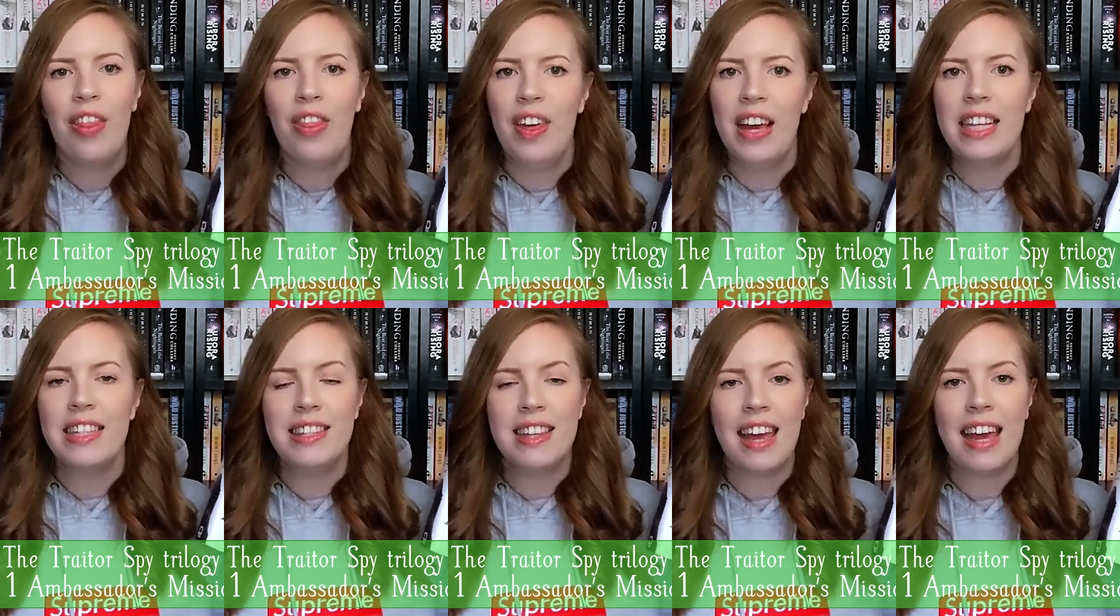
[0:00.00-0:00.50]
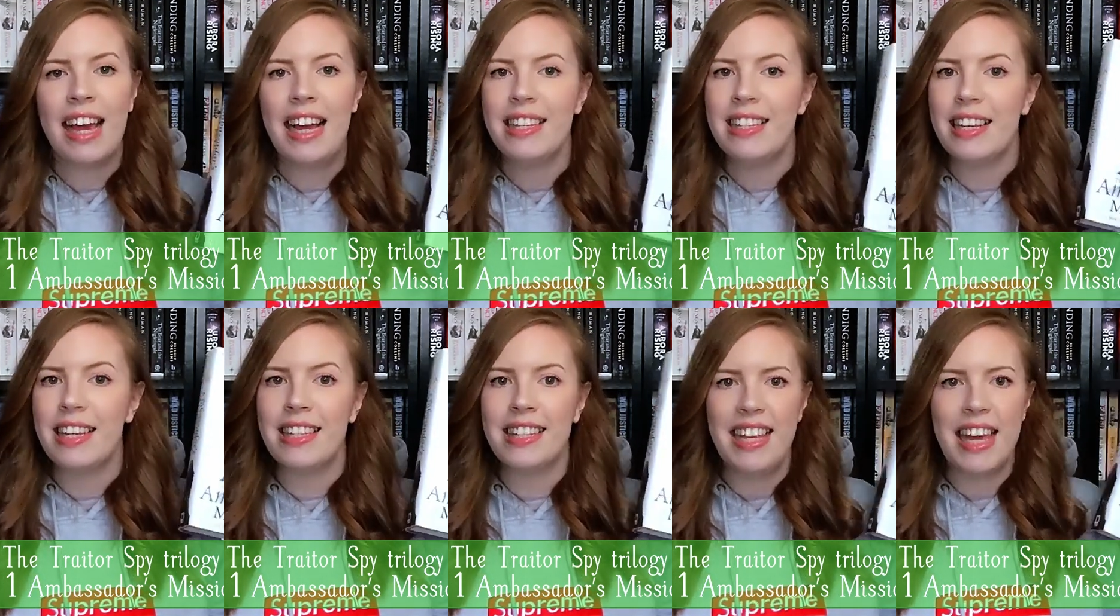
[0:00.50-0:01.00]
This
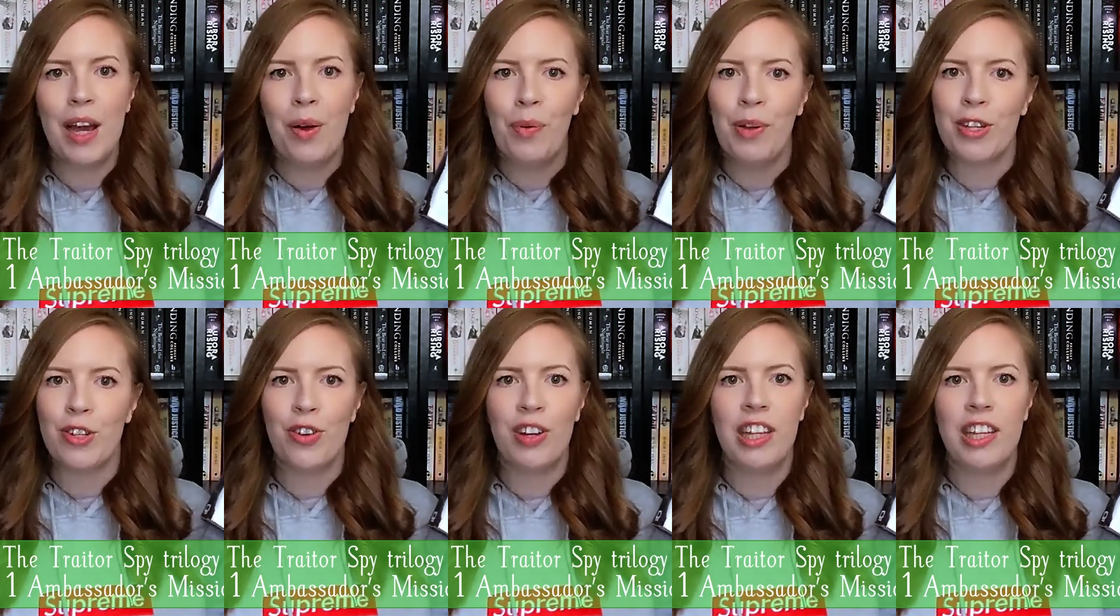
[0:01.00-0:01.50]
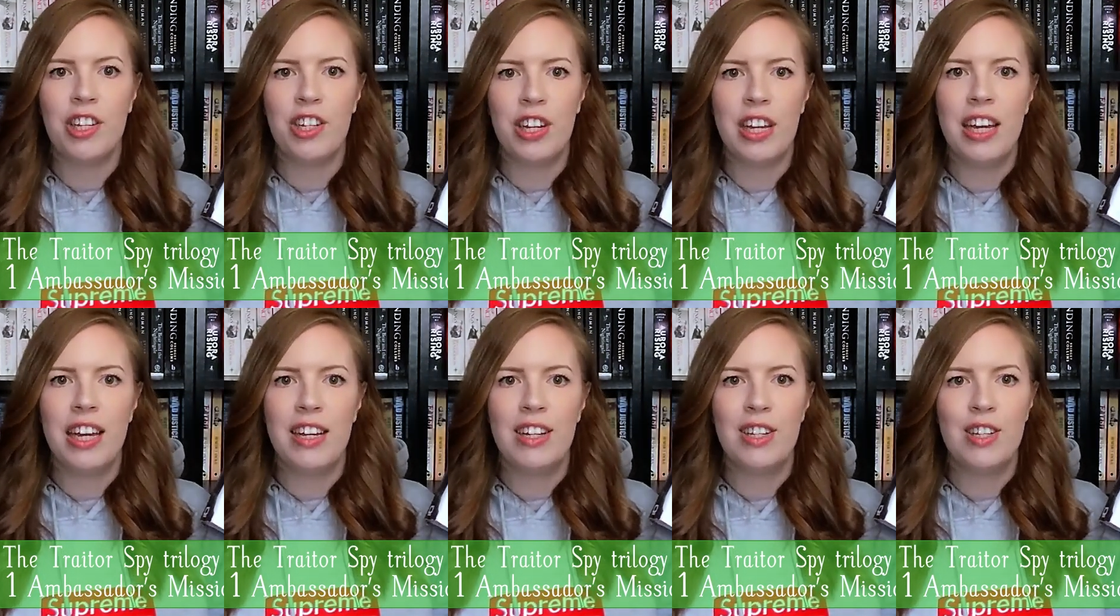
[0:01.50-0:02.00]
is a sequel
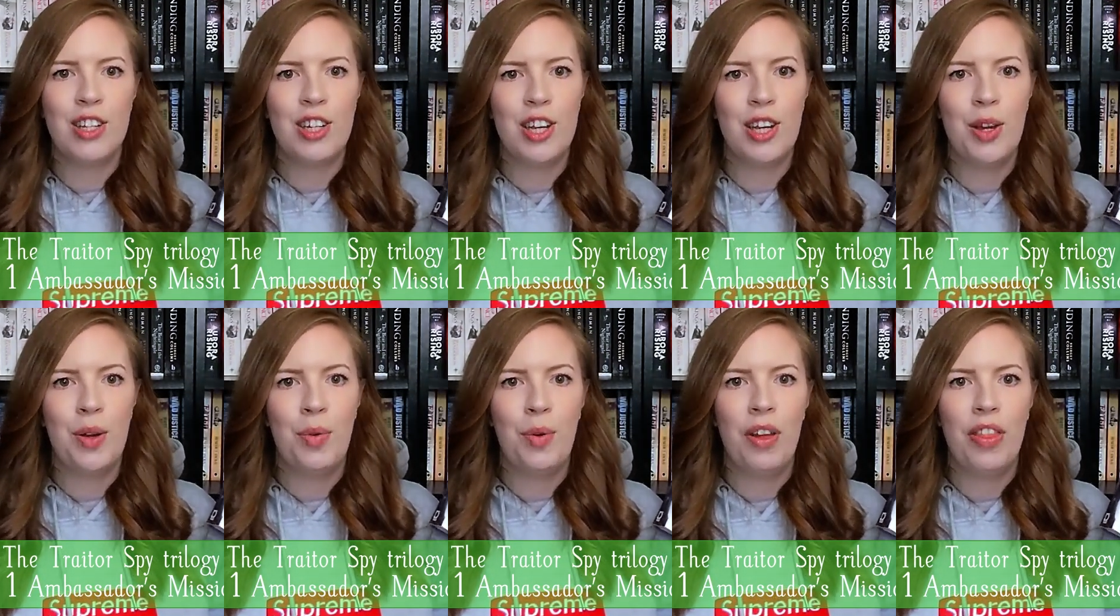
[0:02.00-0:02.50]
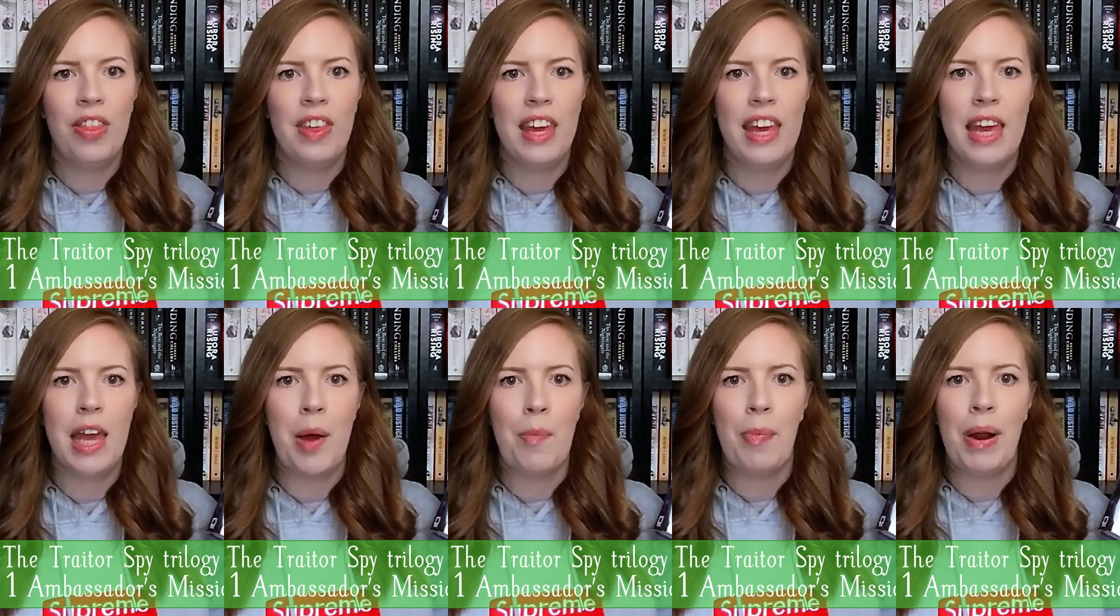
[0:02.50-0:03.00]
trilogy to
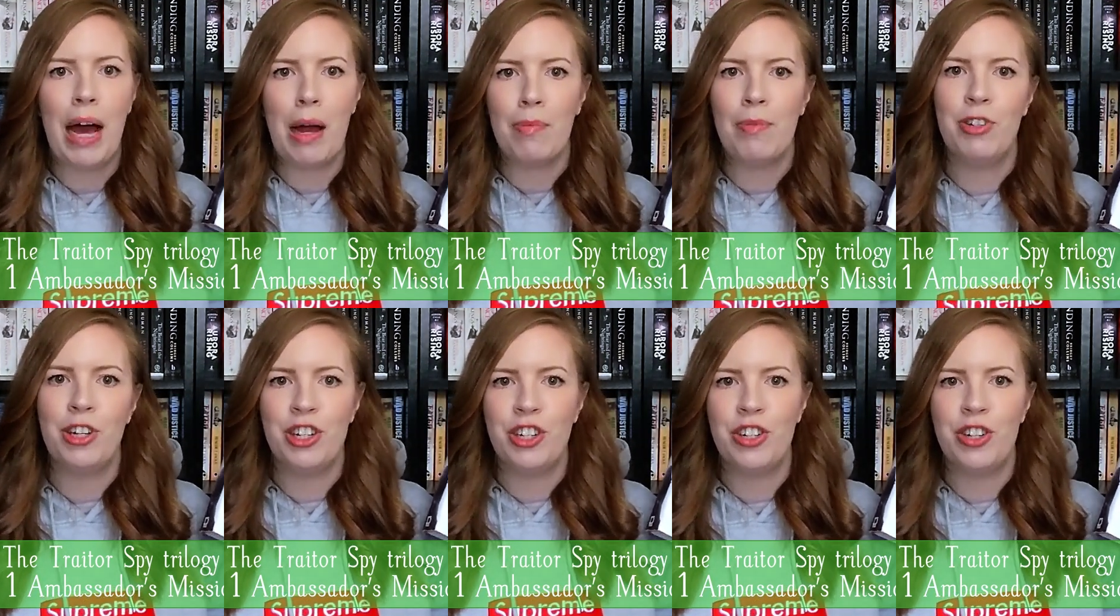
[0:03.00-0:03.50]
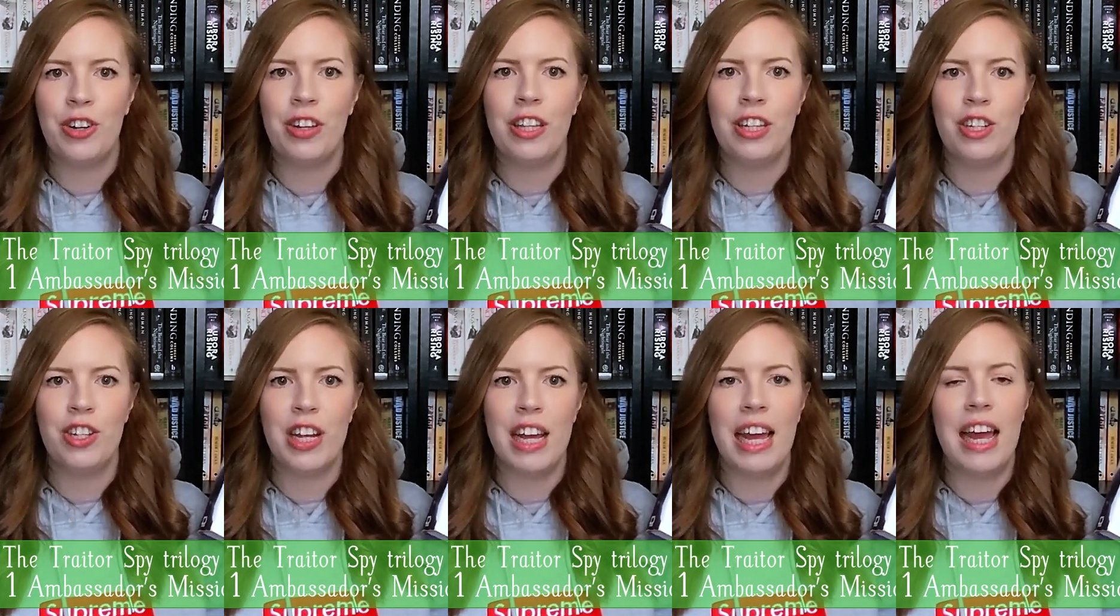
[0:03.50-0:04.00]
the Black Magician
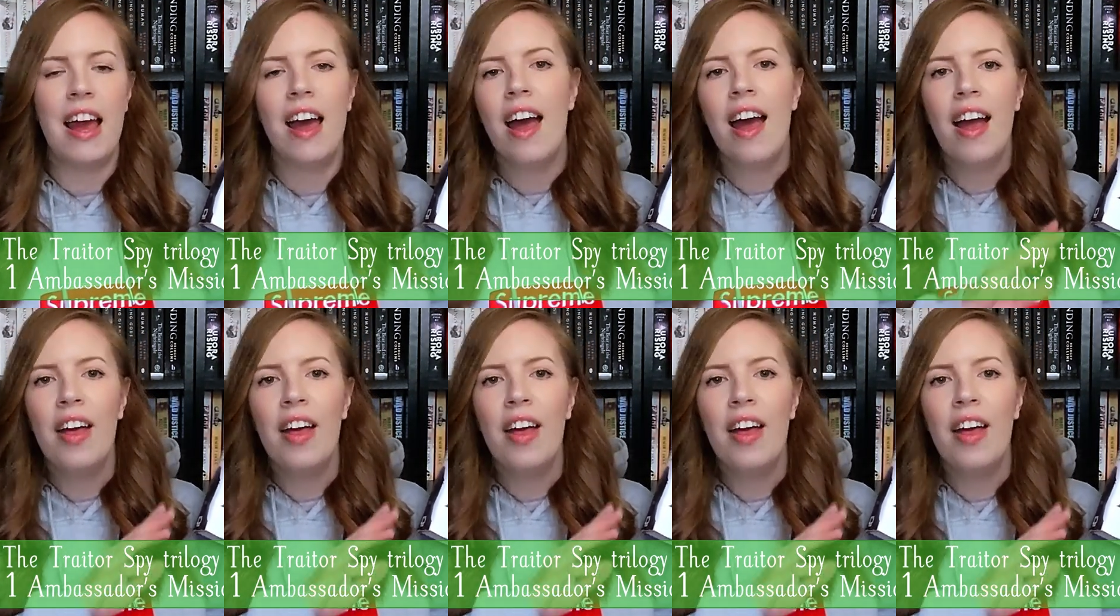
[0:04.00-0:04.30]
trilogy.